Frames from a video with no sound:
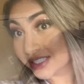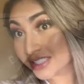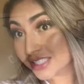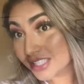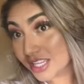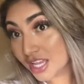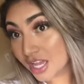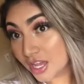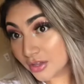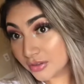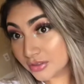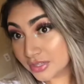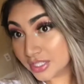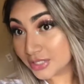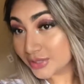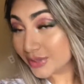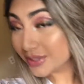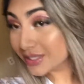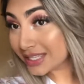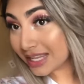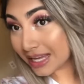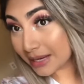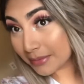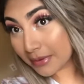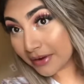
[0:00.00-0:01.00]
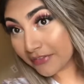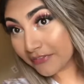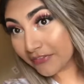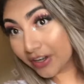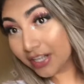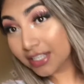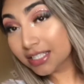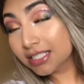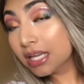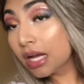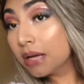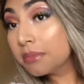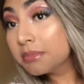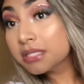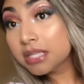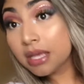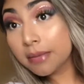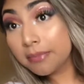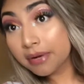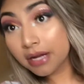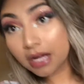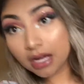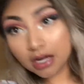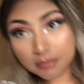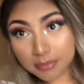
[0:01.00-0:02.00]
So this was like my first time
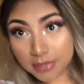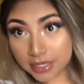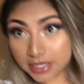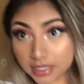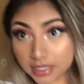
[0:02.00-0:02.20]
stepping out of my